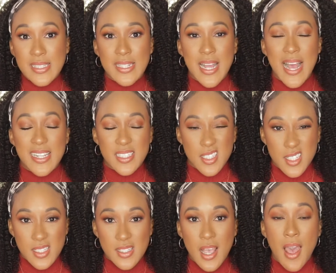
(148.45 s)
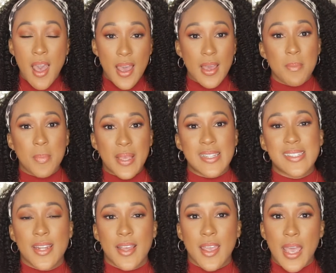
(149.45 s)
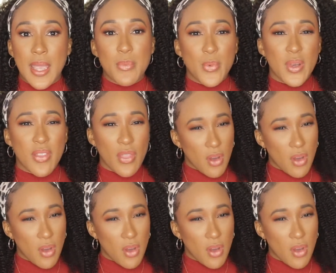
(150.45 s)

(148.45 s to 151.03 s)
It had 6 headbands that it came with.